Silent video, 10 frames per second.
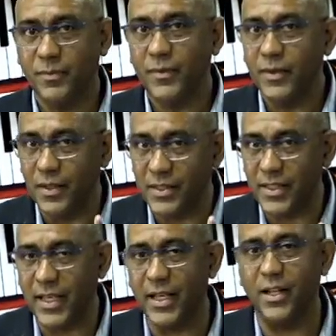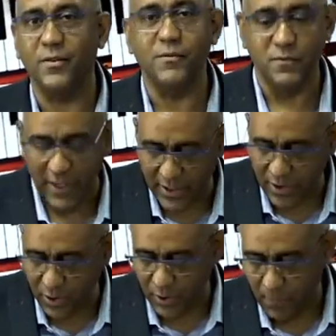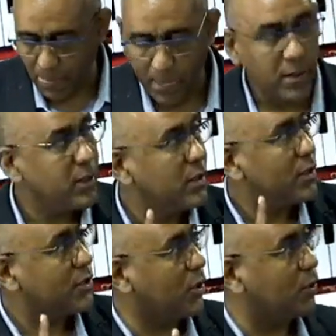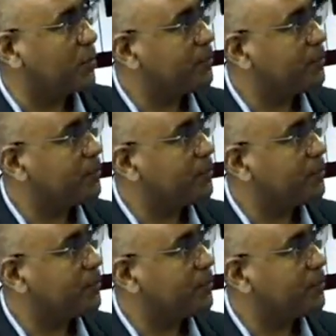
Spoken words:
the scale. Very good. So,